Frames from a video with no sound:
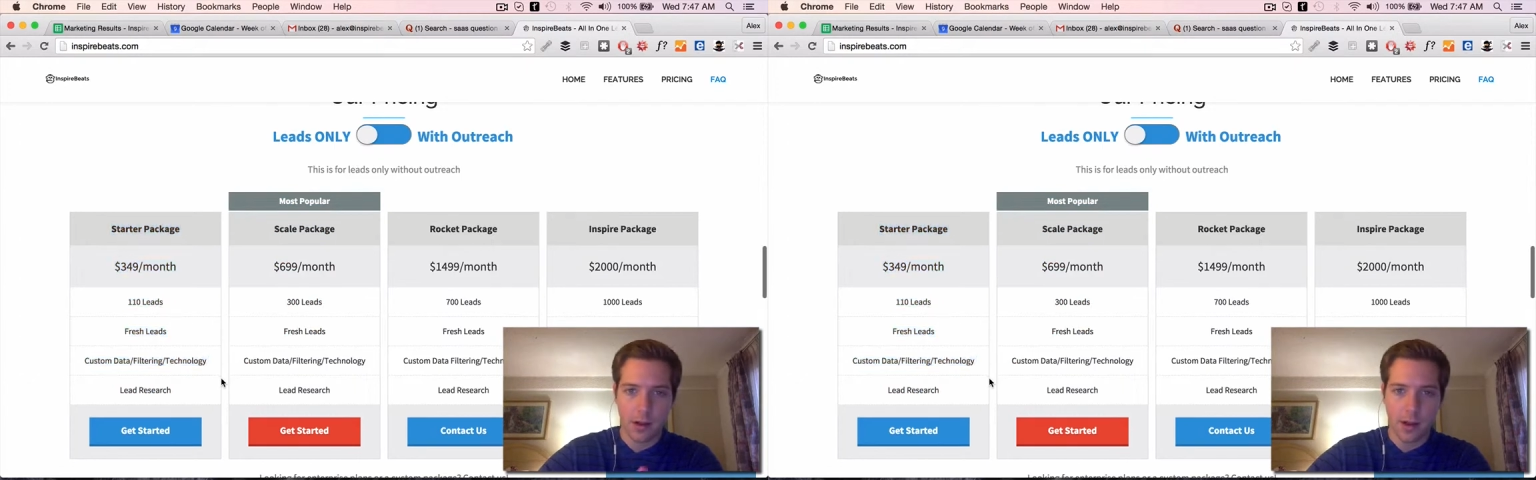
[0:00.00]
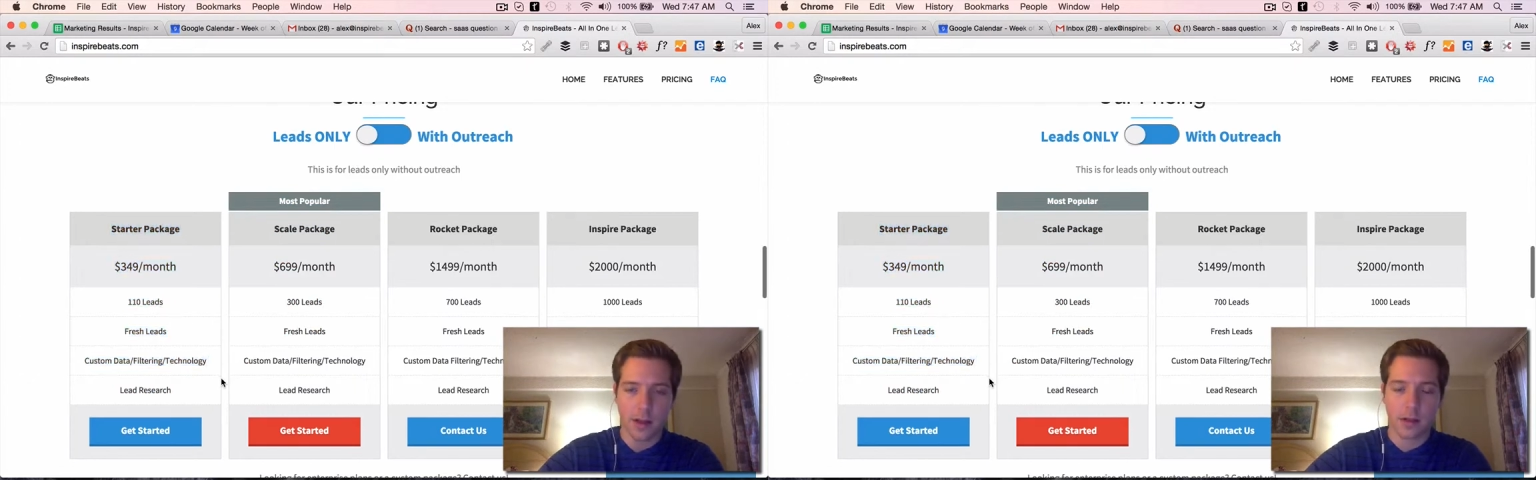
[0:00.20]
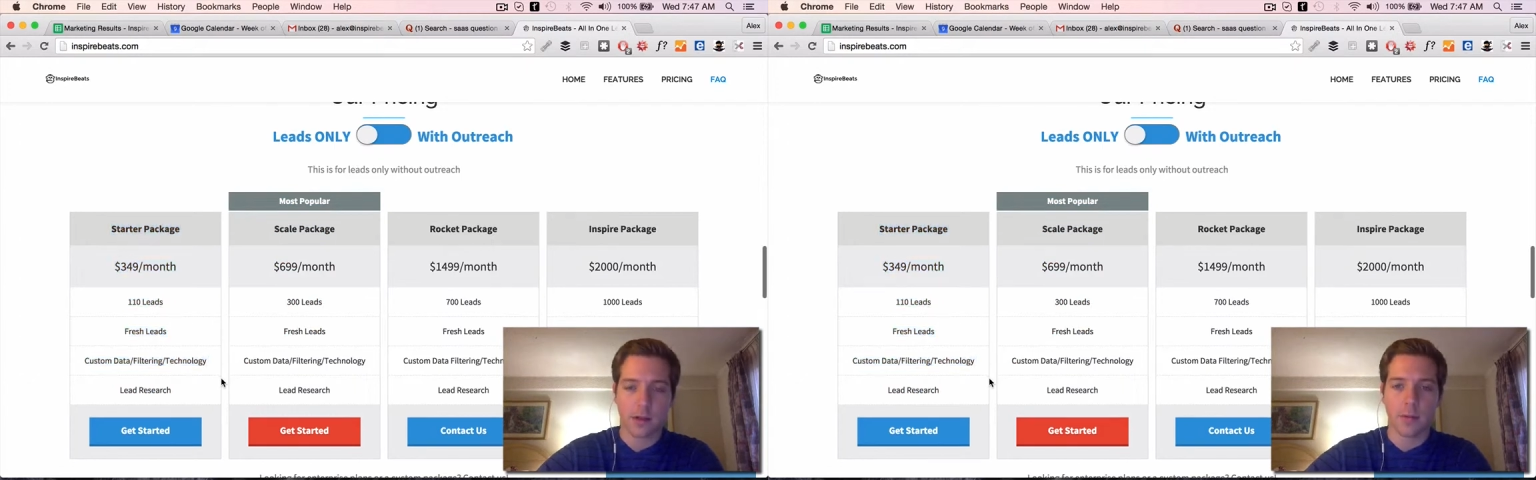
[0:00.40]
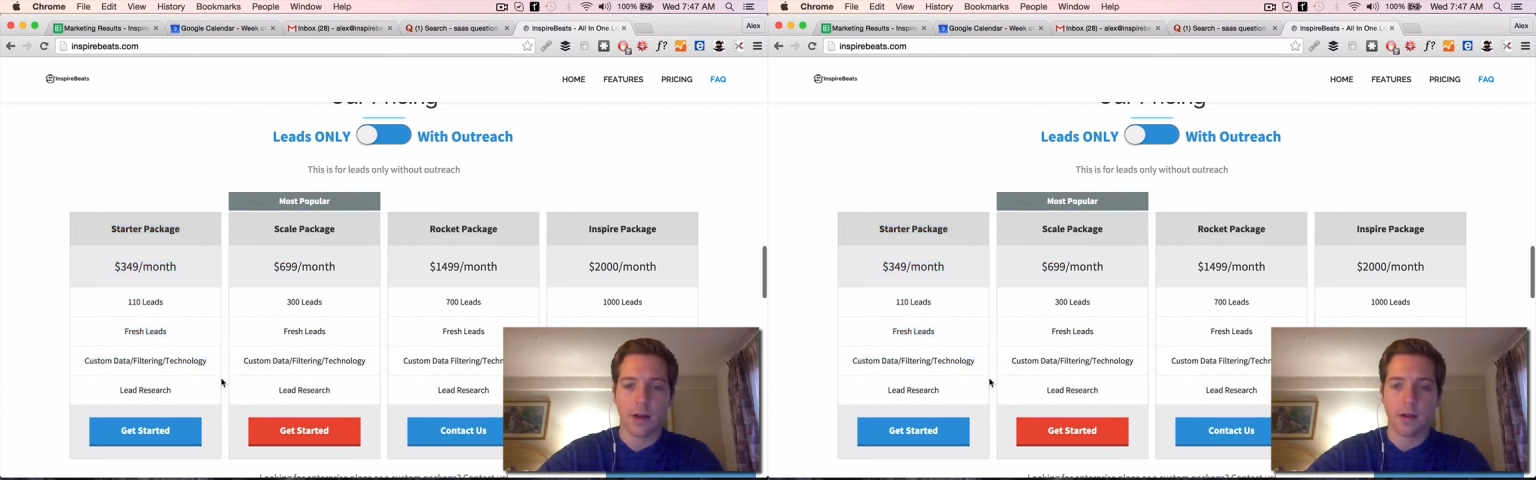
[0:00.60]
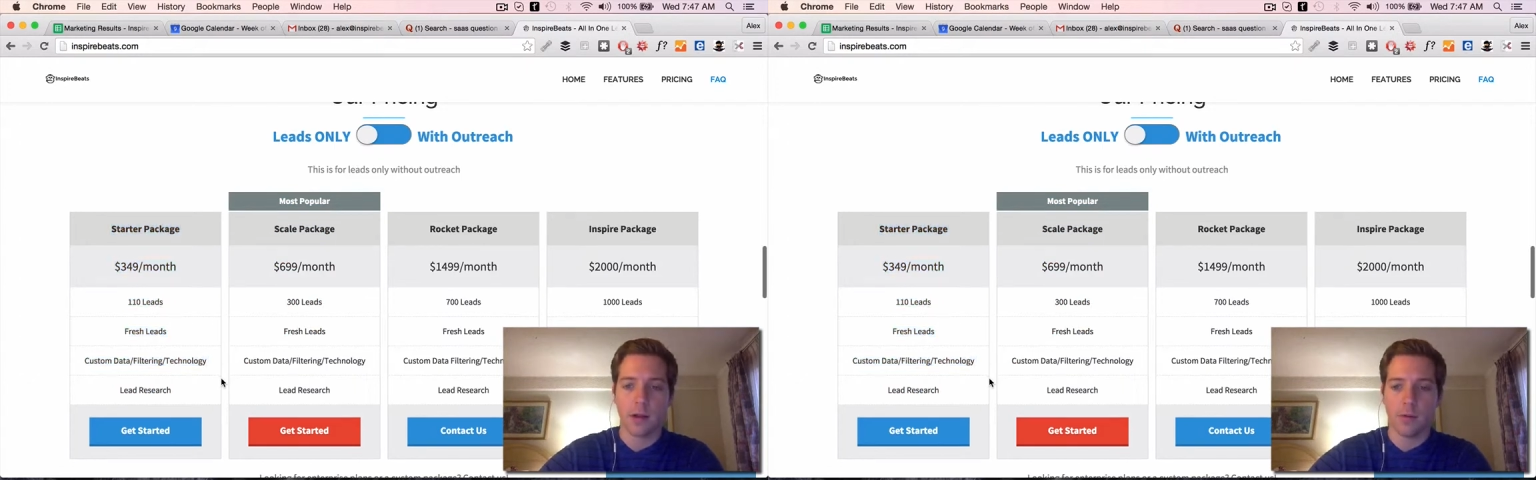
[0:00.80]
And that's the
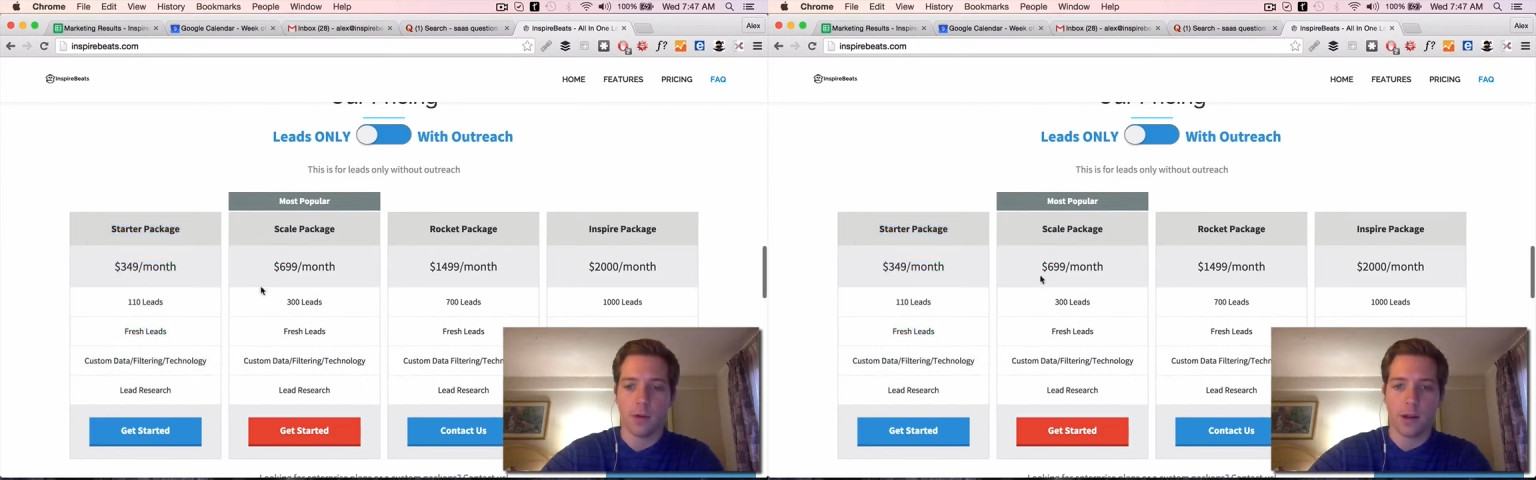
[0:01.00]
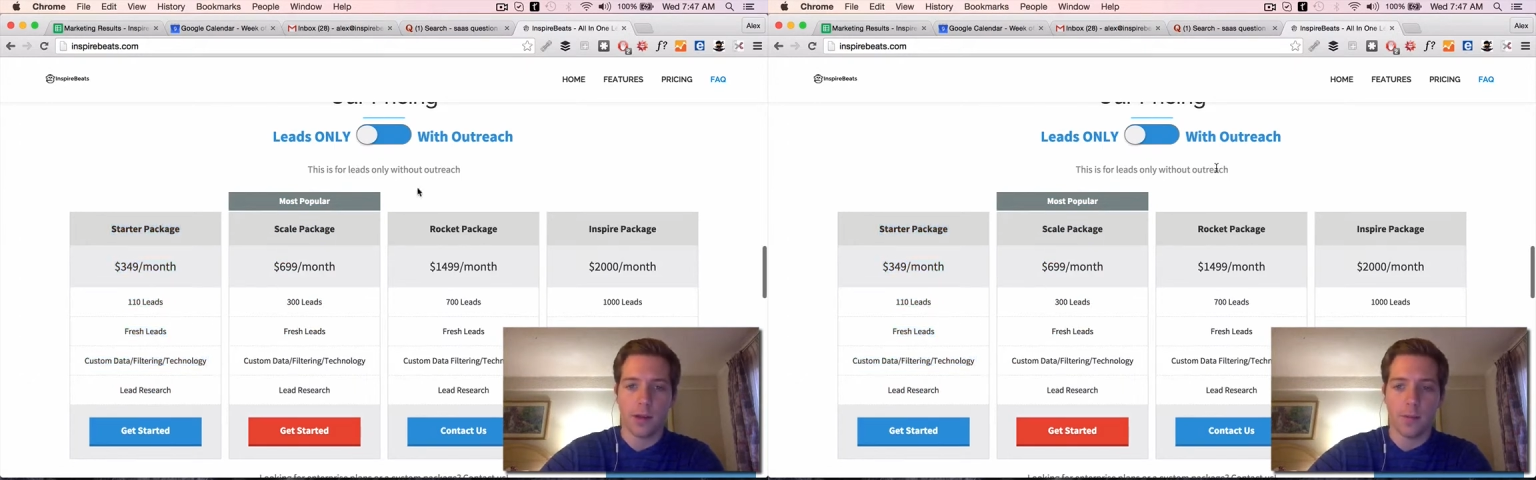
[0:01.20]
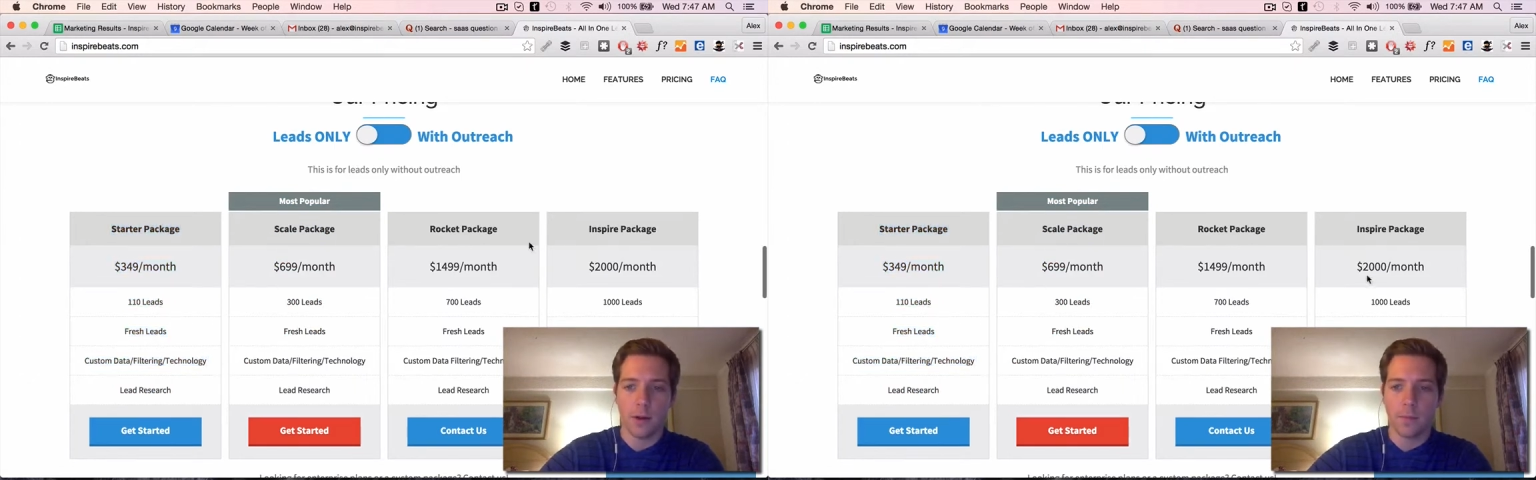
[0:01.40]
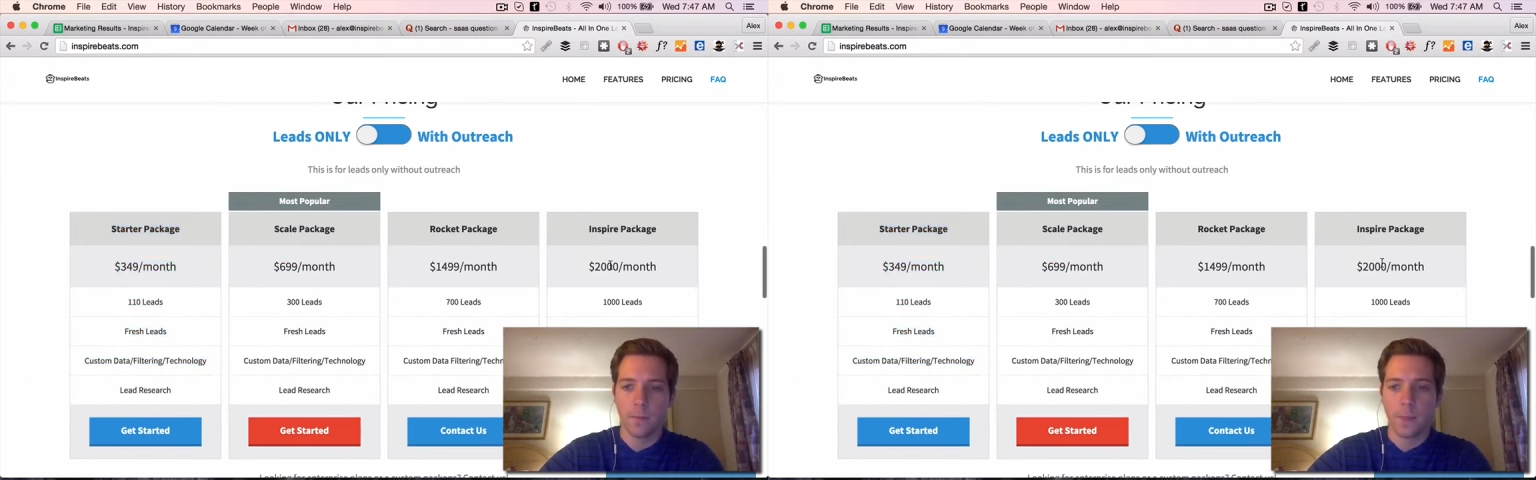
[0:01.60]
mindset you want to keep up.